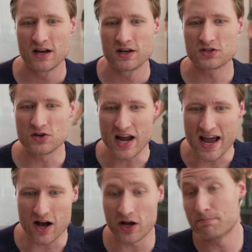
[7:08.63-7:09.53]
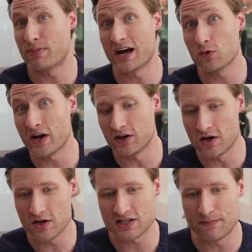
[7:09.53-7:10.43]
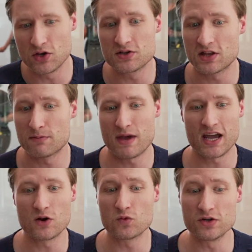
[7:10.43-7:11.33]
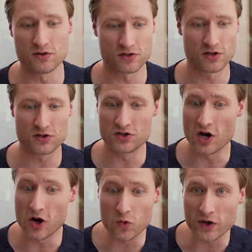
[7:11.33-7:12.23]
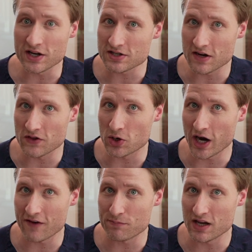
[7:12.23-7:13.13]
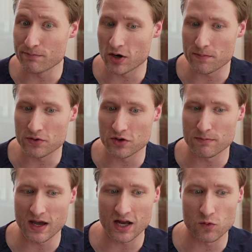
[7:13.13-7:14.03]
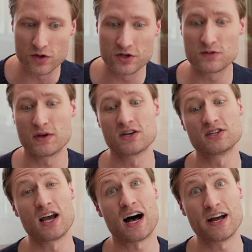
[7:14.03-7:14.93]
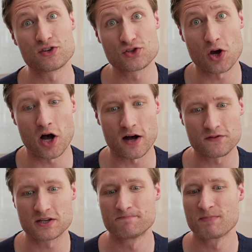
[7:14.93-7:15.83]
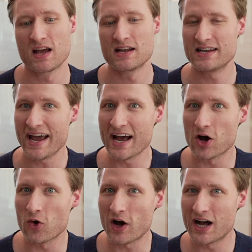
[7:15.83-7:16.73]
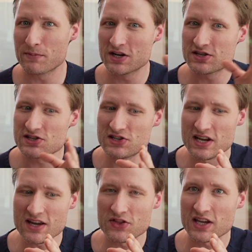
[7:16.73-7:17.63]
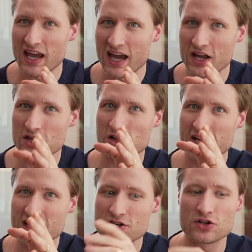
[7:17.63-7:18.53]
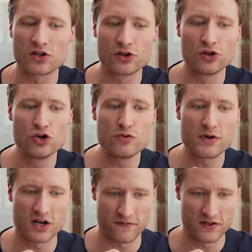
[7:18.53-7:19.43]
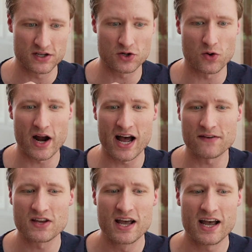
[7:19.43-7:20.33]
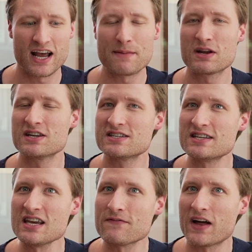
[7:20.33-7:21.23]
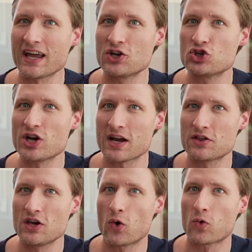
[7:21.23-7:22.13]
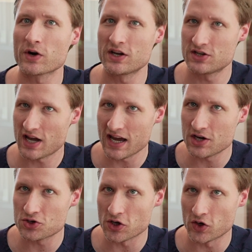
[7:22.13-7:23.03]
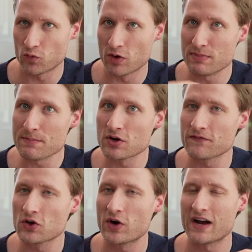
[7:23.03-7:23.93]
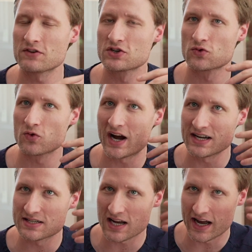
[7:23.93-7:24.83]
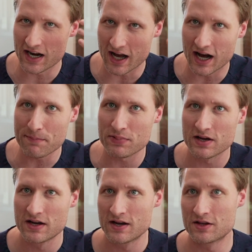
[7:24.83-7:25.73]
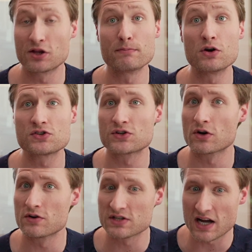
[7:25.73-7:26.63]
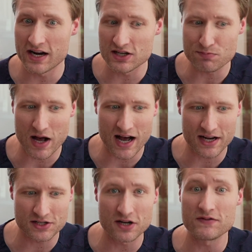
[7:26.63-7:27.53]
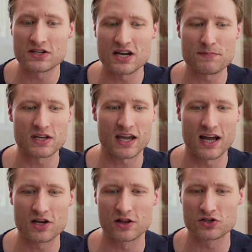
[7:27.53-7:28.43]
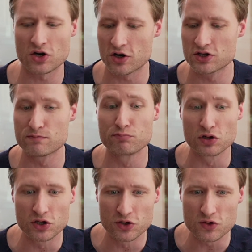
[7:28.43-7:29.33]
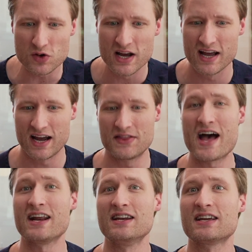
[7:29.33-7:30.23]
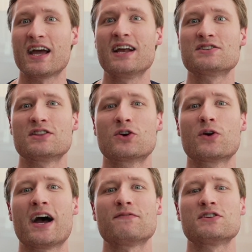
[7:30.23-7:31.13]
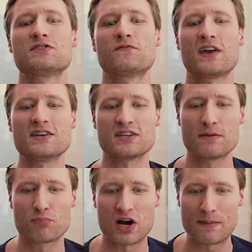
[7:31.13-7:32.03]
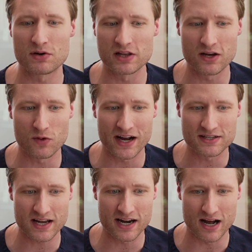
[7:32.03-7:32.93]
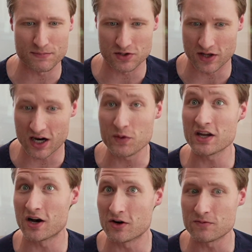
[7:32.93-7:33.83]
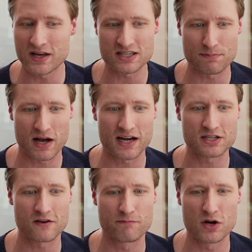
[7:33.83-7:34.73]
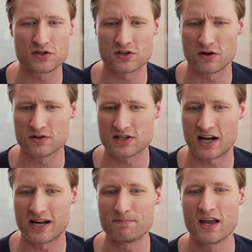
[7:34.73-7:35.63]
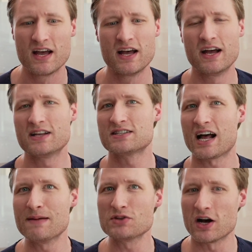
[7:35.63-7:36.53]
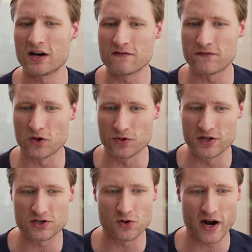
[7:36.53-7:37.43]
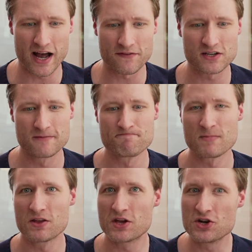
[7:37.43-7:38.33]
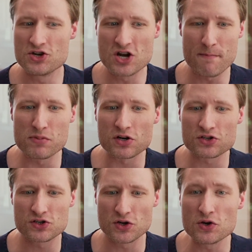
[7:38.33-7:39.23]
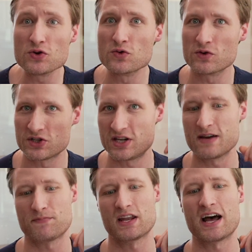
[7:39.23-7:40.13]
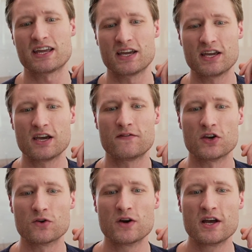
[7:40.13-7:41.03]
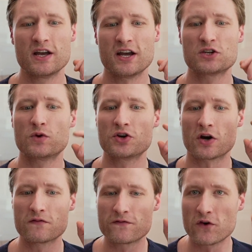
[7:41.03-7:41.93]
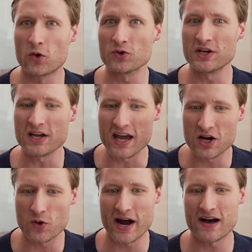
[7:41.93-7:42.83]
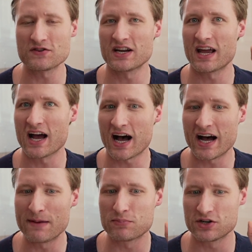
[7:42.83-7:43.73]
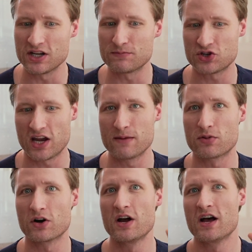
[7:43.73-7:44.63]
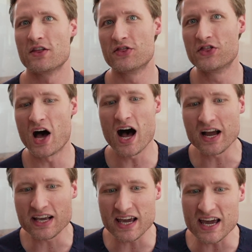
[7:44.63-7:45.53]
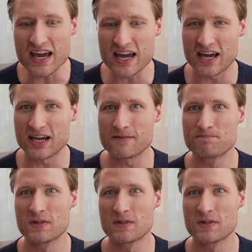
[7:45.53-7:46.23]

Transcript: So now, and by the way, notice I'm using the main wound. There's no risk of the graft being burped through the main wound because the eye is soft. Now I'm going to stick the cannula into the lumen of this graft and I'm going to see if I can check the orientation. Remember, if the graft is right side up, then the Moutsouris sign is positive. The tip of the cannula turns blue, and that indicates the graft is facing properly right side up. So there we go. That's a positive Moutsouris sign. It's time to unfold this graft. The number two tip that I can give you is when you're unfolding a graft in a hyper deep chamber, the key